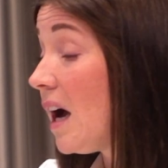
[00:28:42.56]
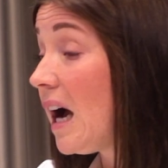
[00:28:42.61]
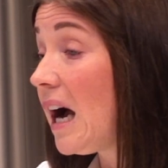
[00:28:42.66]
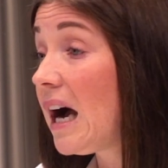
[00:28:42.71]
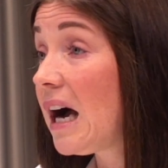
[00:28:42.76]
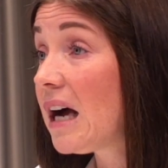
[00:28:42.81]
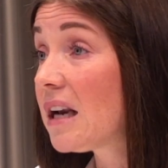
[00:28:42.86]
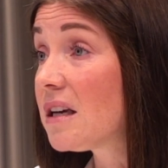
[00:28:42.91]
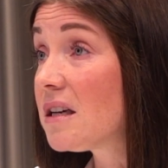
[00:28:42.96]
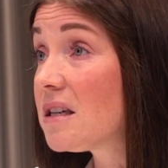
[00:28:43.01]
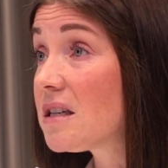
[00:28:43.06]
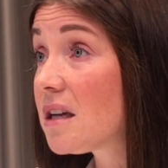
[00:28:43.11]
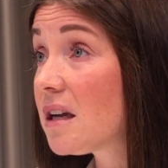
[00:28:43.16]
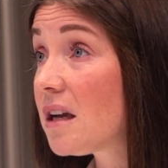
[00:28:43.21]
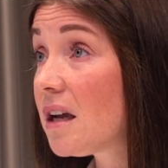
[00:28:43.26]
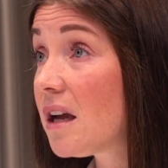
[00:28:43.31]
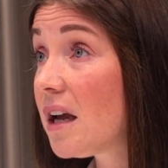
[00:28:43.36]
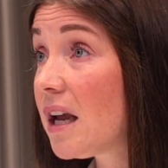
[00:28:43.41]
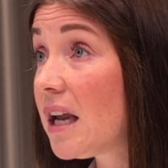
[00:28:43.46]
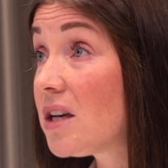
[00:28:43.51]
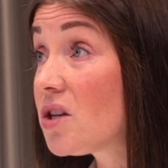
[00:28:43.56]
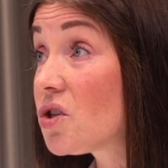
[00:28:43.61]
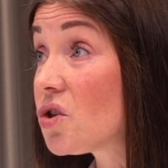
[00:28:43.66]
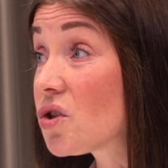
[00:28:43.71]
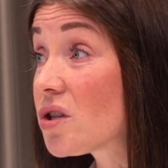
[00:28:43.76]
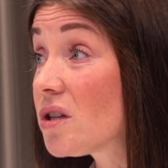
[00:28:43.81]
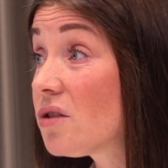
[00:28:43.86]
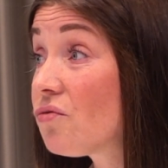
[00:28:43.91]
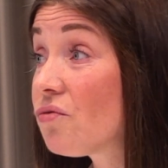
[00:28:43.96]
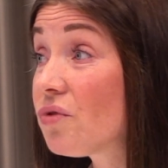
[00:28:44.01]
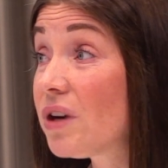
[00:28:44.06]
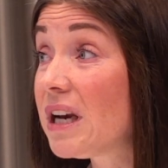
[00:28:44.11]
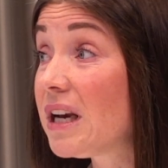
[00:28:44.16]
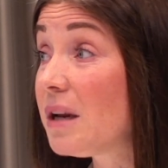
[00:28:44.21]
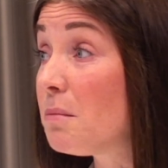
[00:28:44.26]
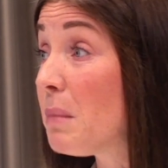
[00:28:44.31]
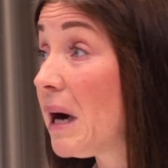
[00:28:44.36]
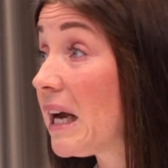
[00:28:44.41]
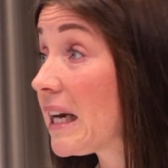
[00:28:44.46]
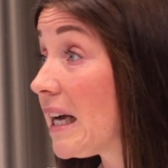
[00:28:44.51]
And it doesn't really
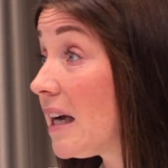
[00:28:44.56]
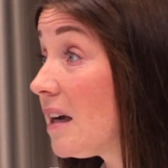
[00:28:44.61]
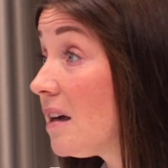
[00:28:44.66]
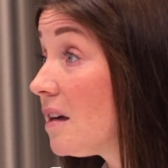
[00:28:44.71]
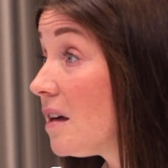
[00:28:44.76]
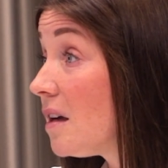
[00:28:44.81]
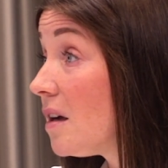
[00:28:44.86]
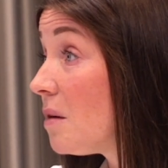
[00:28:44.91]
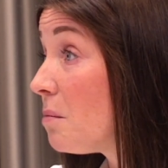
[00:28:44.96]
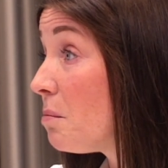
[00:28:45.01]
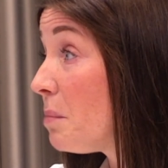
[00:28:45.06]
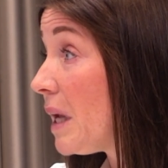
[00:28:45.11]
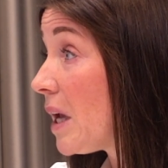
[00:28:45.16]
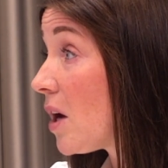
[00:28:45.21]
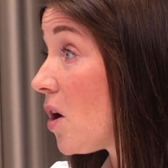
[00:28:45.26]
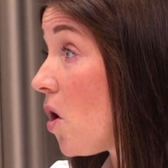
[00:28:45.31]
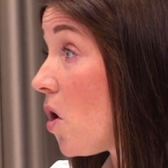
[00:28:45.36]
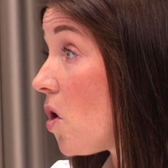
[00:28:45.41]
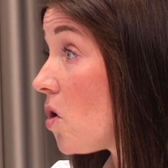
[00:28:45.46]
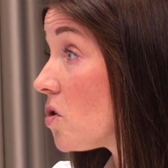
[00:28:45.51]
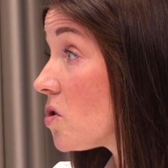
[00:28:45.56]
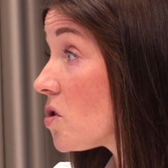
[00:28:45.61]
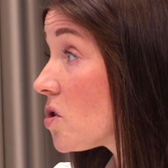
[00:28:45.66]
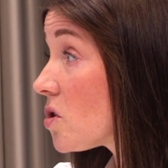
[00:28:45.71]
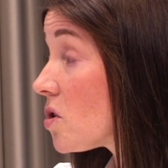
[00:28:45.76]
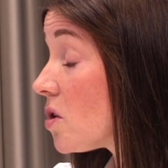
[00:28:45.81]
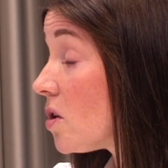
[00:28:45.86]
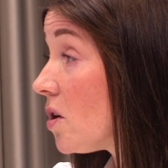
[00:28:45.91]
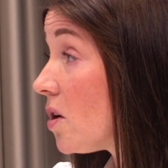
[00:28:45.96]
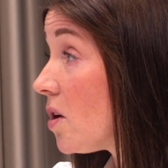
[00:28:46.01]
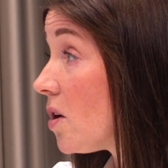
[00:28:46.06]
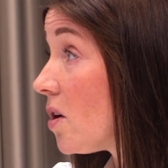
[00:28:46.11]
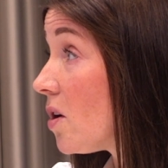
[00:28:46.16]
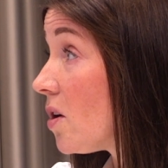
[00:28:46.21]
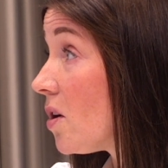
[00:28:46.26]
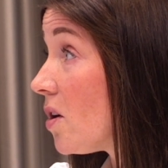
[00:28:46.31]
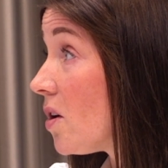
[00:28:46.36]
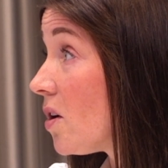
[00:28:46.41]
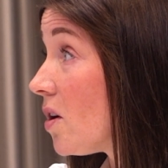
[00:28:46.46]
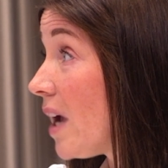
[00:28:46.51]
matter. Because
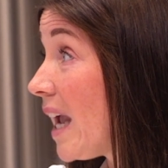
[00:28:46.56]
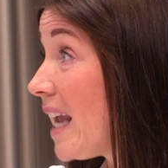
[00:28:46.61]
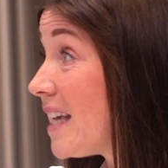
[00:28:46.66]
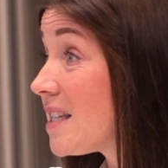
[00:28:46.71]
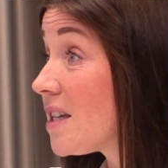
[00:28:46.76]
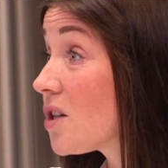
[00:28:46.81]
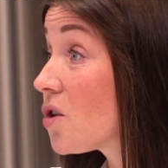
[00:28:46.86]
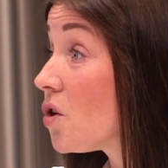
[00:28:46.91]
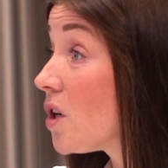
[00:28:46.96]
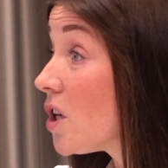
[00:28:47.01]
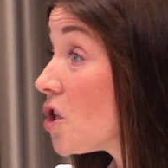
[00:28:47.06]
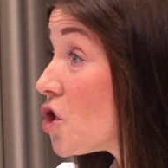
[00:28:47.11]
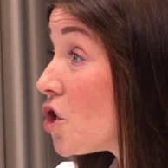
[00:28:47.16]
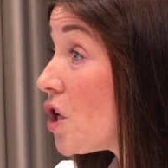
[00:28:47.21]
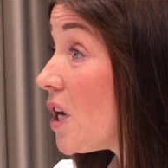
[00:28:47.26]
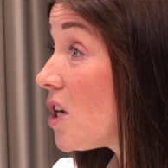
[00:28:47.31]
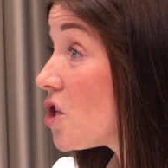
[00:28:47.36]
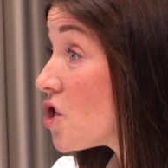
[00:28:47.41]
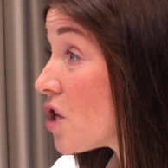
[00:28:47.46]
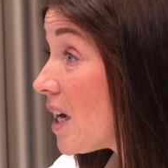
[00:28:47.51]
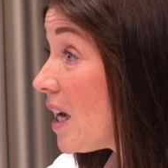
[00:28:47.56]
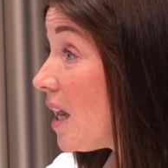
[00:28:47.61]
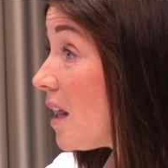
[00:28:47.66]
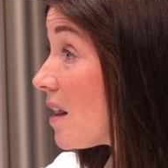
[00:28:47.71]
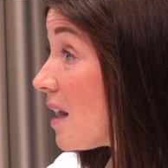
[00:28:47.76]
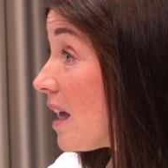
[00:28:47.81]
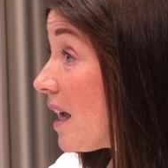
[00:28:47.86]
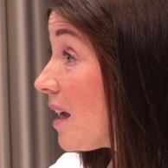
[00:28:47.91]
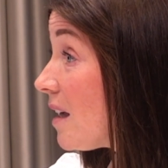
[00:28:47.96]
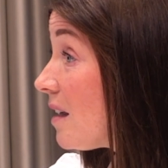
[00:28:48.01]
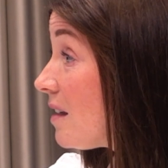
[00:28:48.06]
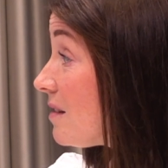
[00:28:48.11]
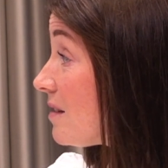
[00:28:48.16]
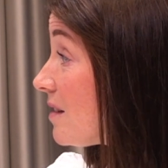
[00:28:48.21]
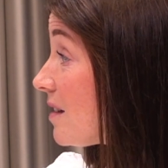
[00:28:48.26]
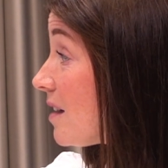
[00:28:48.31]
is it going to change anything?